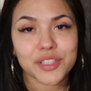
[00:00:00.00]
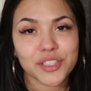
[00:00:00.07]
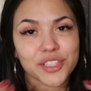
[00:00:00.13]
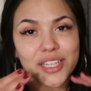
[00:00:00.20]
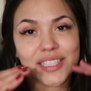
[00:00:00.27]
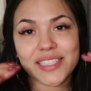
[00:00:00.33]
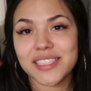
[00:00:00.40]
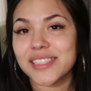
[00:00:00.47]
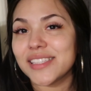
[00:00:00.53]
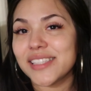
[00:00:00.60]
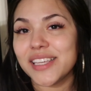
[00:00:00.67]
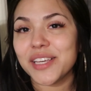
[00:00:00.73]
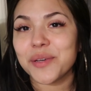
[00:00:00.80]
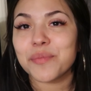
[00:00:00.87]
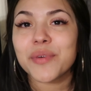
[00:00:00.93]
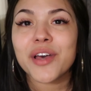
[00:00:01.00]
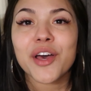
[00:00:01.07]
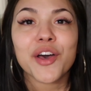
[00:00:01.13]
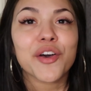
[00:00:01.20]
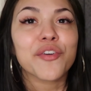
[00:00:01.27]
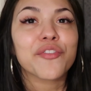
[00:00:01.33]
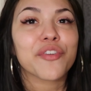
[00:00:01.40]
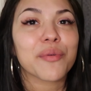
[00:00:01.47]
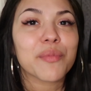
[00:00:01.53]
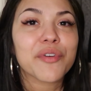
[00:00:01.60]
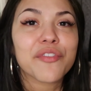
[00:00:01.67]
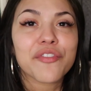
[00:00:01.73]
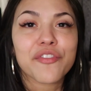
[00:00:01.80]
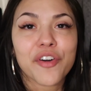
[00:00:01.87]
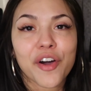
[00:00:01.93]
you guys can see them from
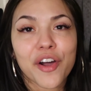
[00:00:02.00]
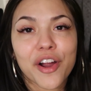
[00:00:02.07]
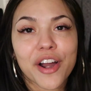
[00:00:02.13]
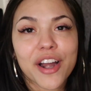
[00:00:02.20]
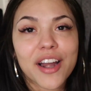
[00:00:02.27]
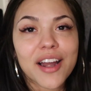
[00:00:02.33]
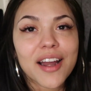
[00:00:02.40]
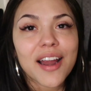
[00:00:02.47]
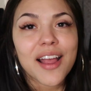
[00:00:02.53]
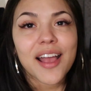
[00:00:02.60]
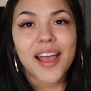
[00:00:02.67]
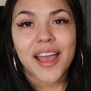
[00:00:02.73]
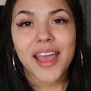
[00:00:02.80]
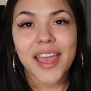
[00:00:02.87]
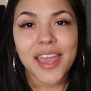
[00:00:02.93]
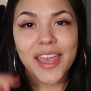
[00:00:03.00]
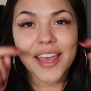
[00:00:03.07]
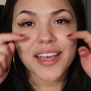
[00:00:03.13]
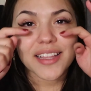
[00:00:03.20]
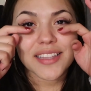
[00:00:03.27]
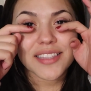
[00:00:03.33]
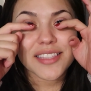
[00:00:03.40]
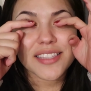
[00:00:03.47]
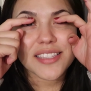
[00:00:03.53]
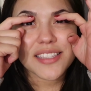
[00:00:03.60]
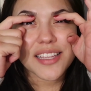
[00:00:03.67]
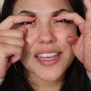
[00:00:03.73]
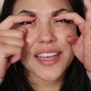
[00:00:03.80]
afar, and